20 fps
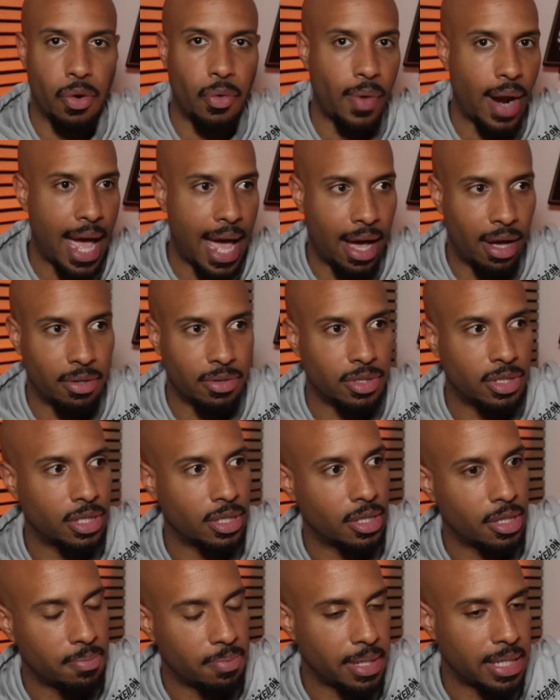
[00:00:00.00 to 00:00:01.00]
around
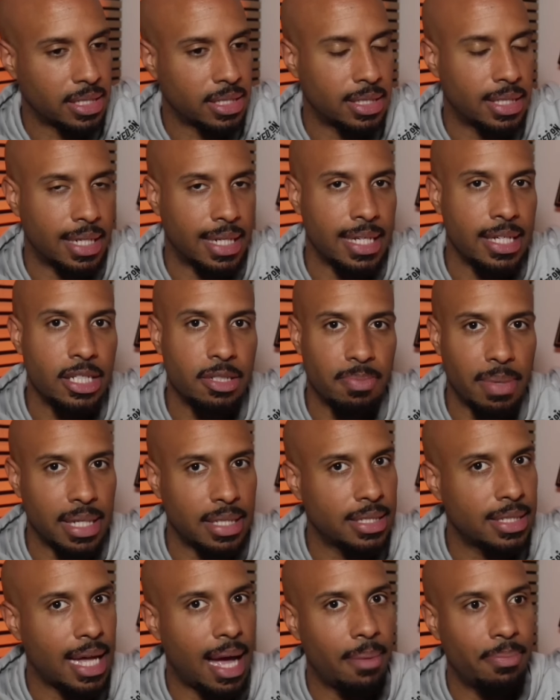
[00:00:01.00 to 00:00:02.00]
to the places that he's
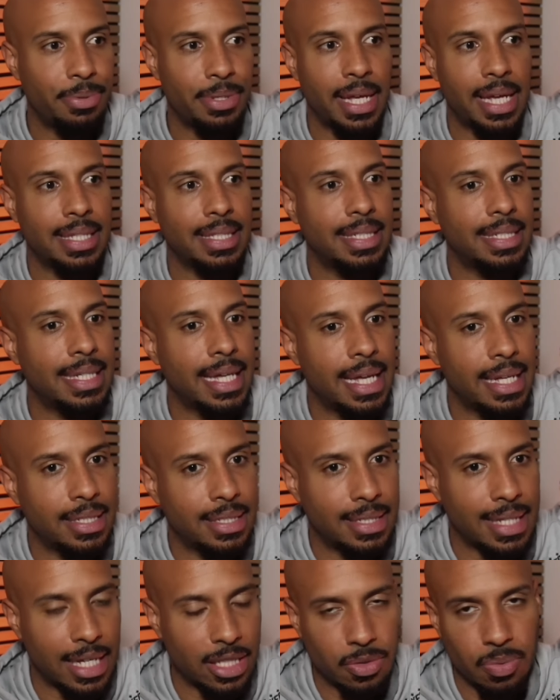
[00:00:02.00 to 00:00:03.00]
made stops at
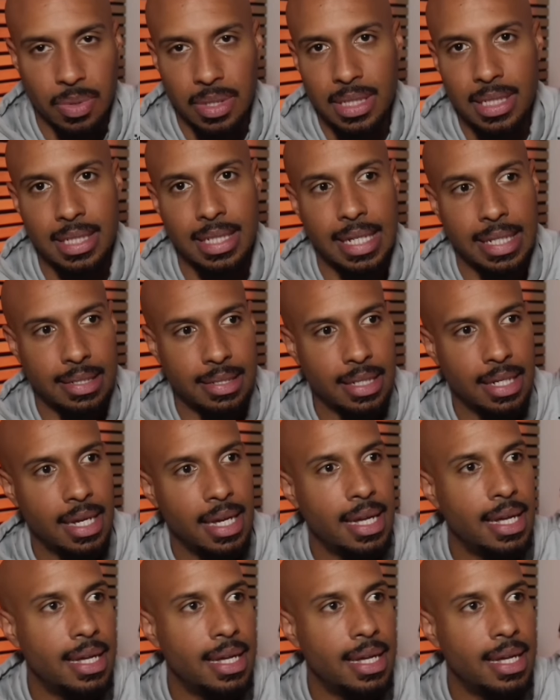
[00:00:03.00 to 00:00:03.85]
since. That's what sent